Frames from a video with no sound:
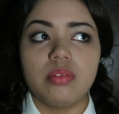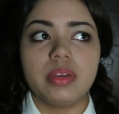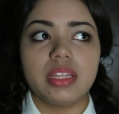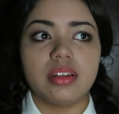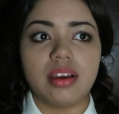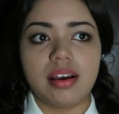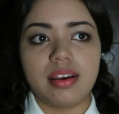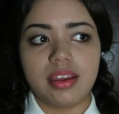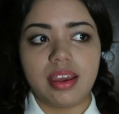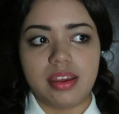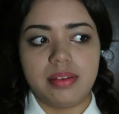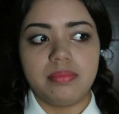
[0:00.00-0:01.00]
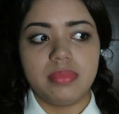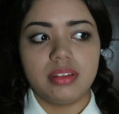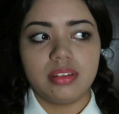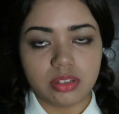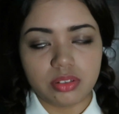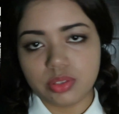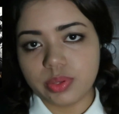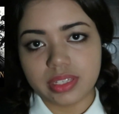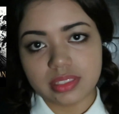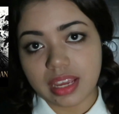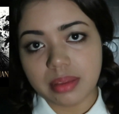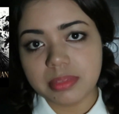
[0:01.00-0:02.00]
when I am, you know, doing
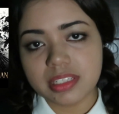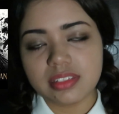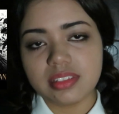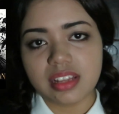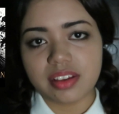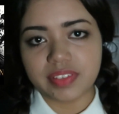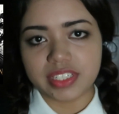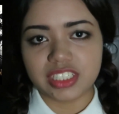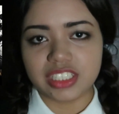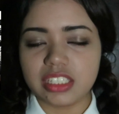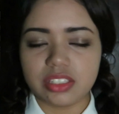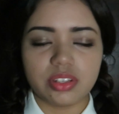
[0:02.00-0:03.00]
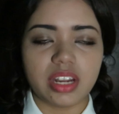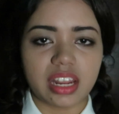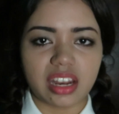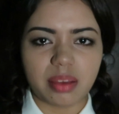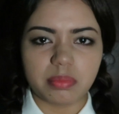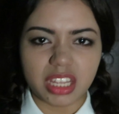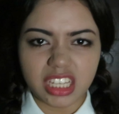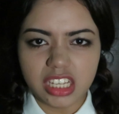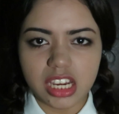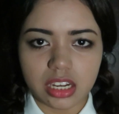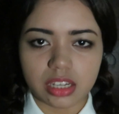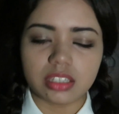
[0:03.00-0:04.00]
assignments and stuff. I listen to that and I'm
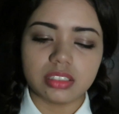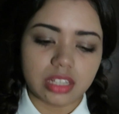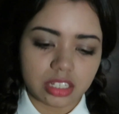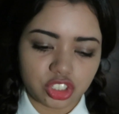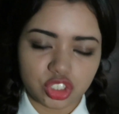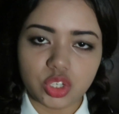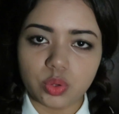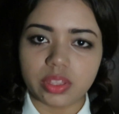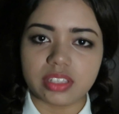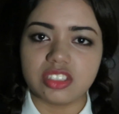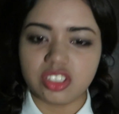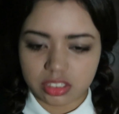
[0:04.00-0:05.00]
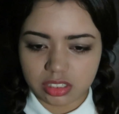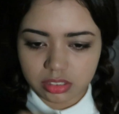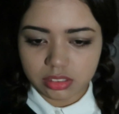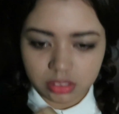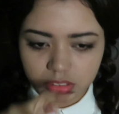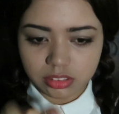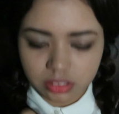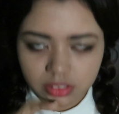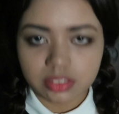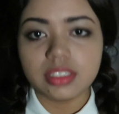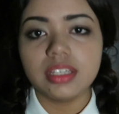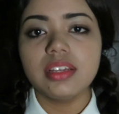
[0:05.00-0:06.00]
like, yeah, let's do this.
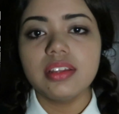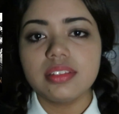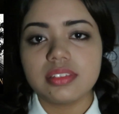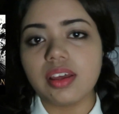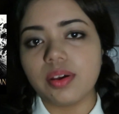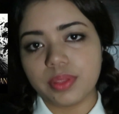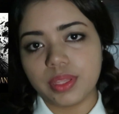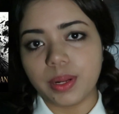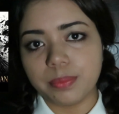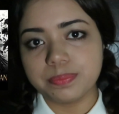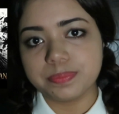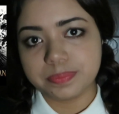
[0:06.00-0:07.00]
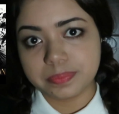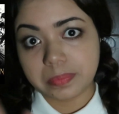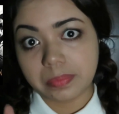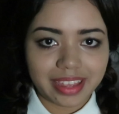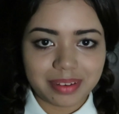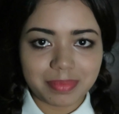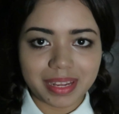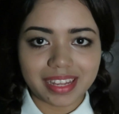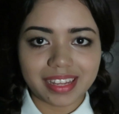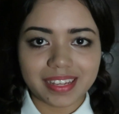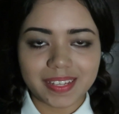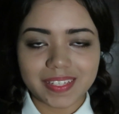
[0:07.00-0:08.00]
So, you know. And
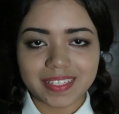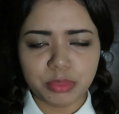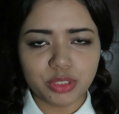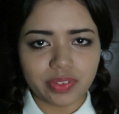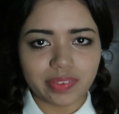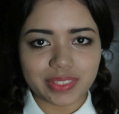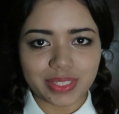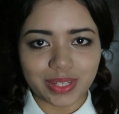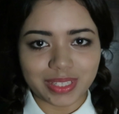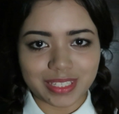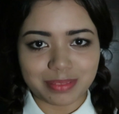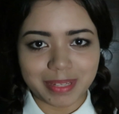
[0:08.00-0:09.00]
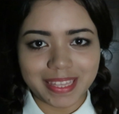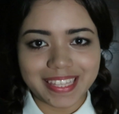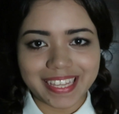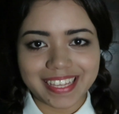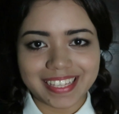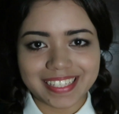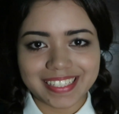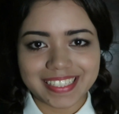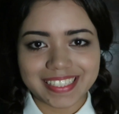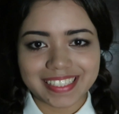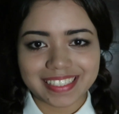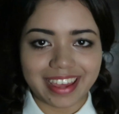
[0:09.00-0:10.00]
my most favorite song this month
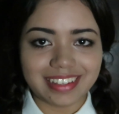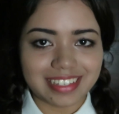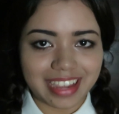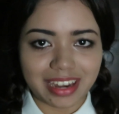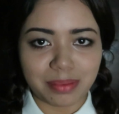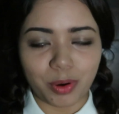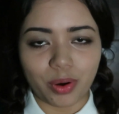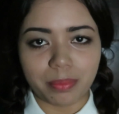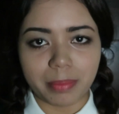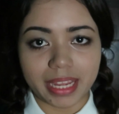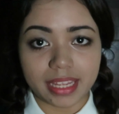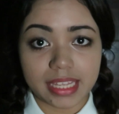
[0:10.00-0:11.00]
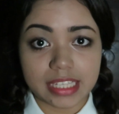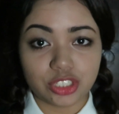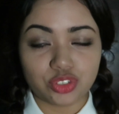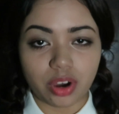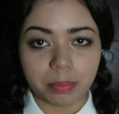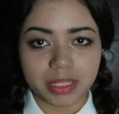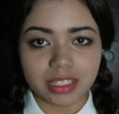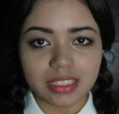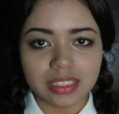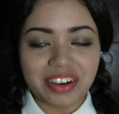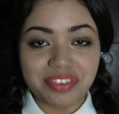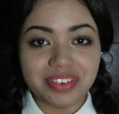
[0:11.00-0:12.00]
is Dancing Anymore by Is Tropical.
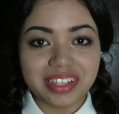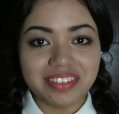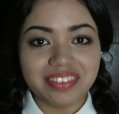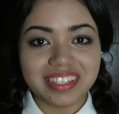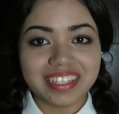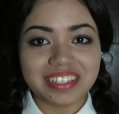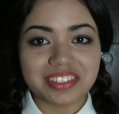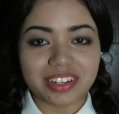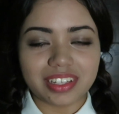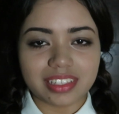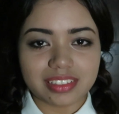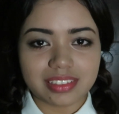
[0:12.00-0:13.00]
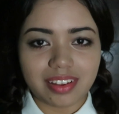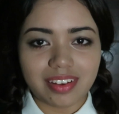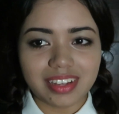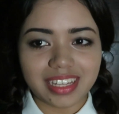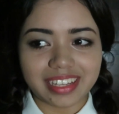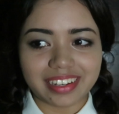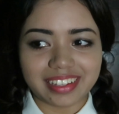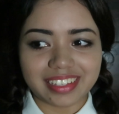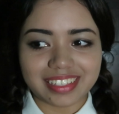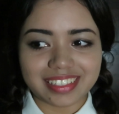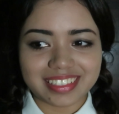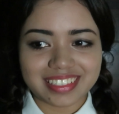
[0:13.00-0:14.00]
I really, really enjoy this song. It
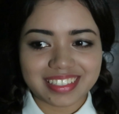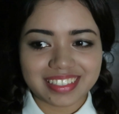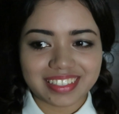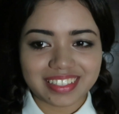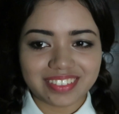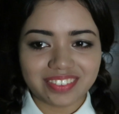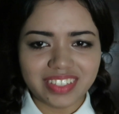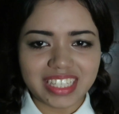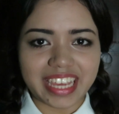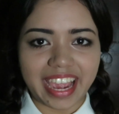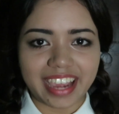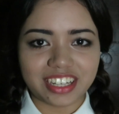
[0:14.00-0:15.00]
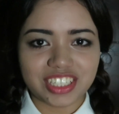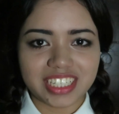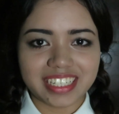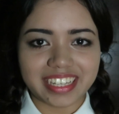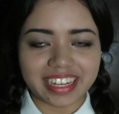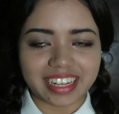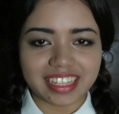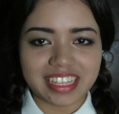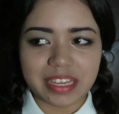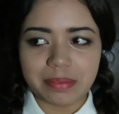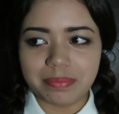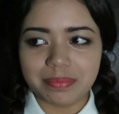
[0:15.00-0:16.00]
is really catchy and I
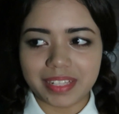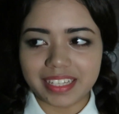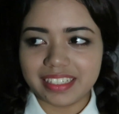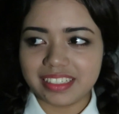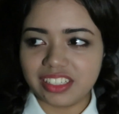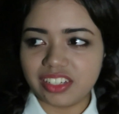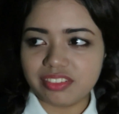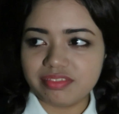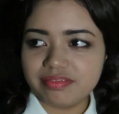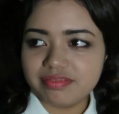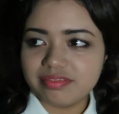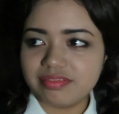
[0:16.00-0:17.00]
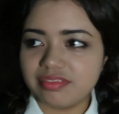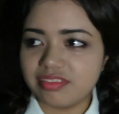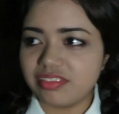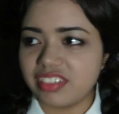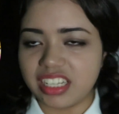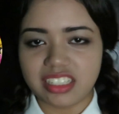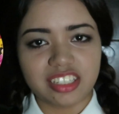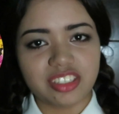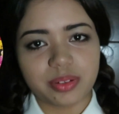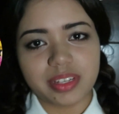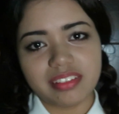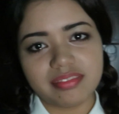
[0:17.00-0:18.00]
keep, like, you know, dancing
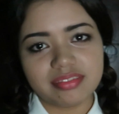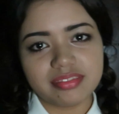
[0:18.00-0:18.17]
to it.